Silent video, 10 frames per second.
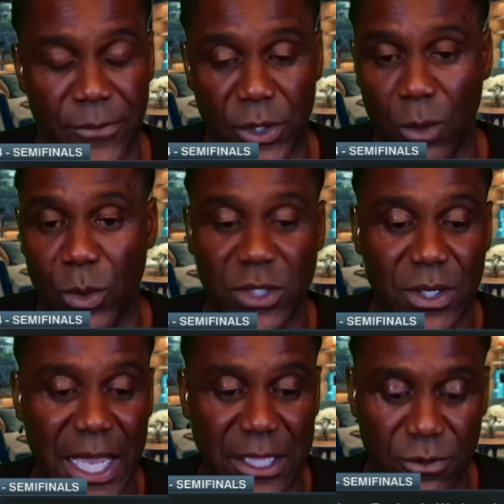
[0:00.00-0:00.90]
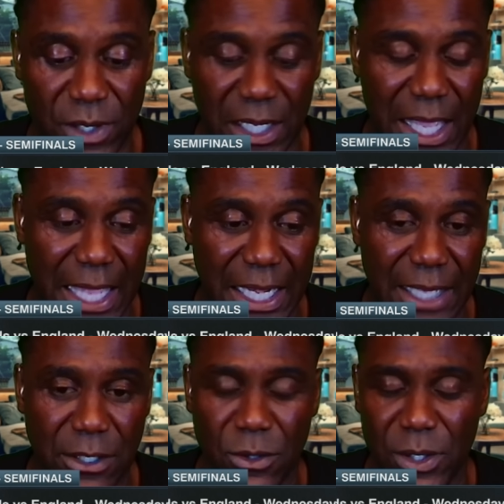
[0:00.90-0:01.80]
You know, what you guys already
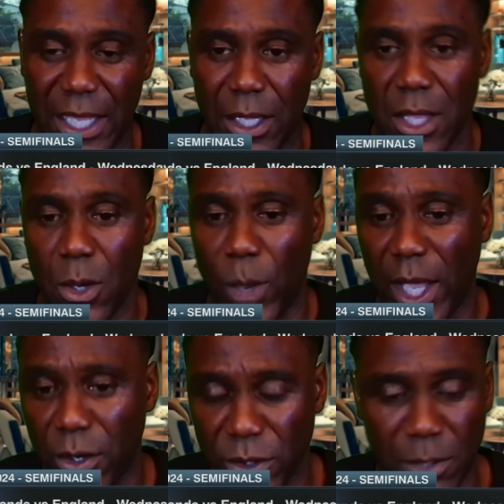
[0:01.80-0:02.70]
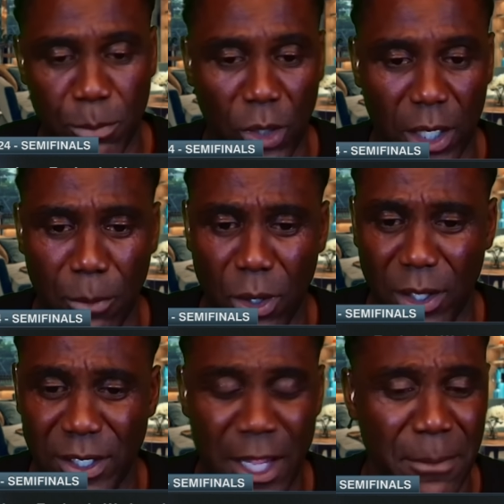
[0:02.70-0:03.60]
highlighted, okay, Weghorst, he brought him
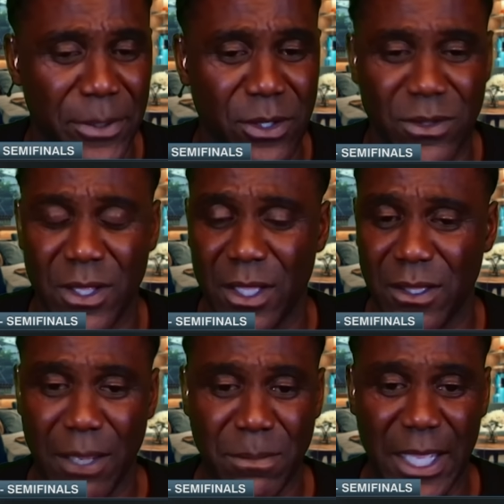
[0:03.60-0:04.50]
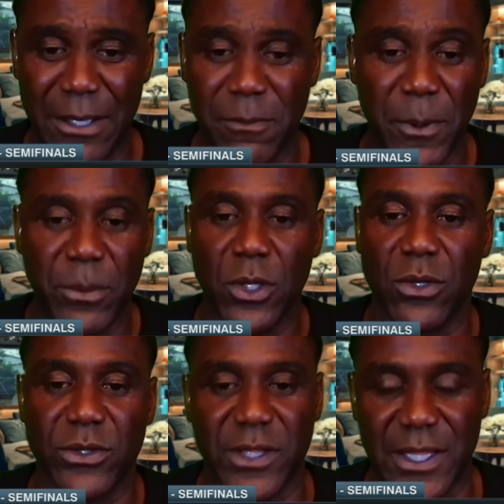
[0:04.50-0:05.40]
on. Because sometimes people don't
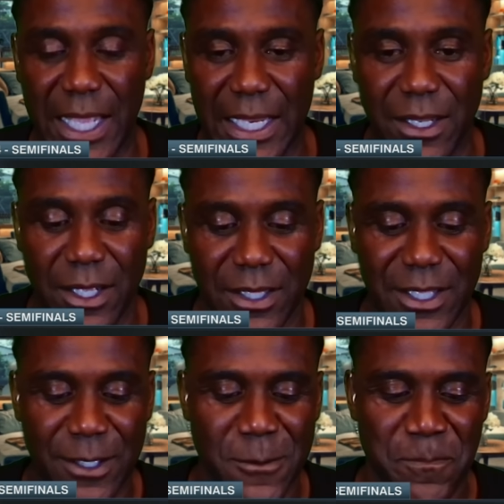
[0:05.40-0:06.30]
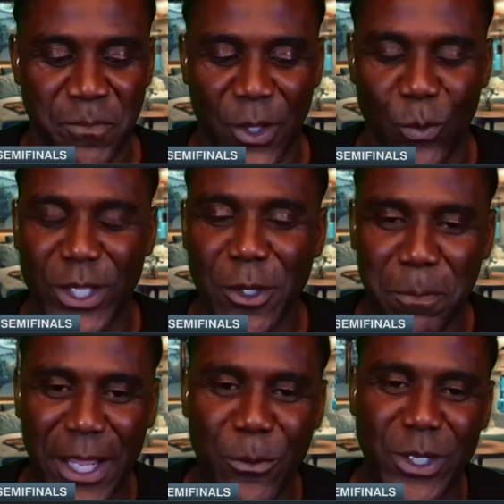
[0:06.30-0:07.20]
understand that when you
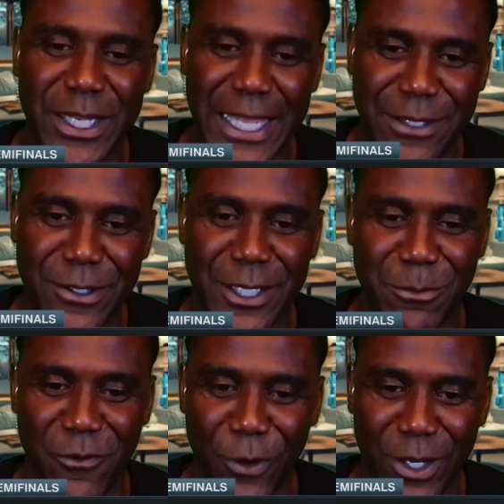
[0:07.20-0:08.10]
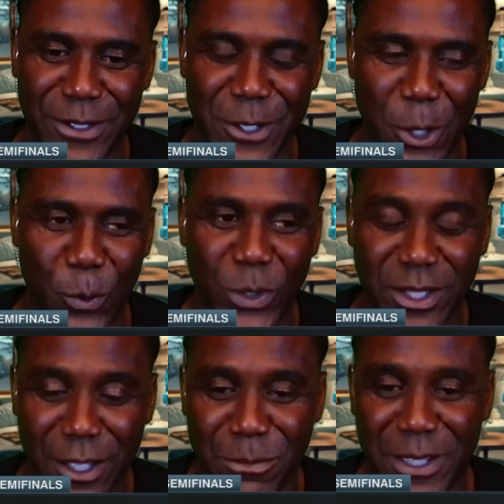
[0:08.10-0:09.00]
play with the national team of Holland, we
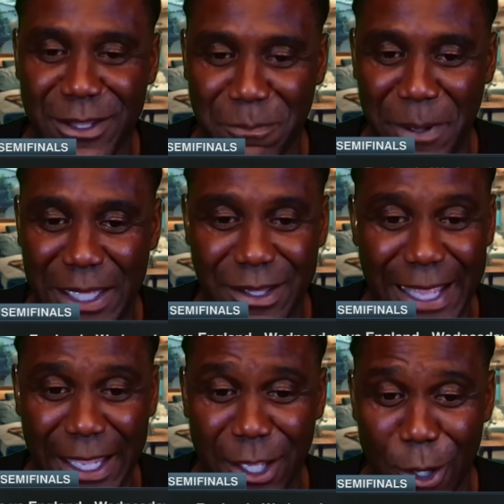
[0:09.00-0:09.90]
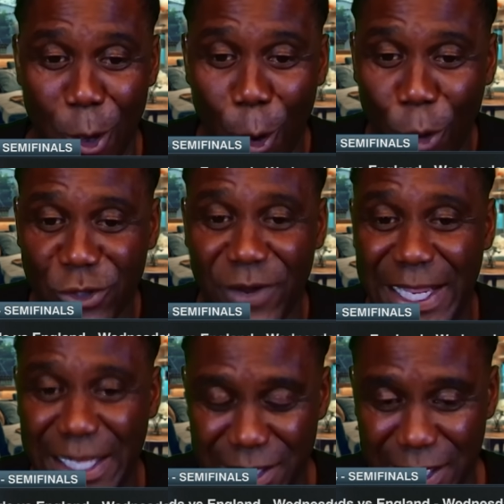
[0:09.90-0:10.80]
sometimes spend like a whole
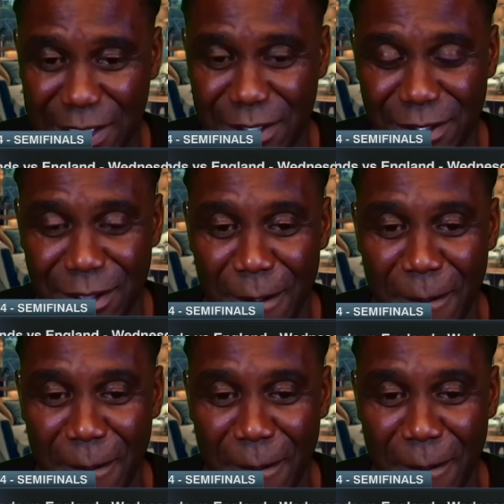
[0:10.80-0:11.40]
training session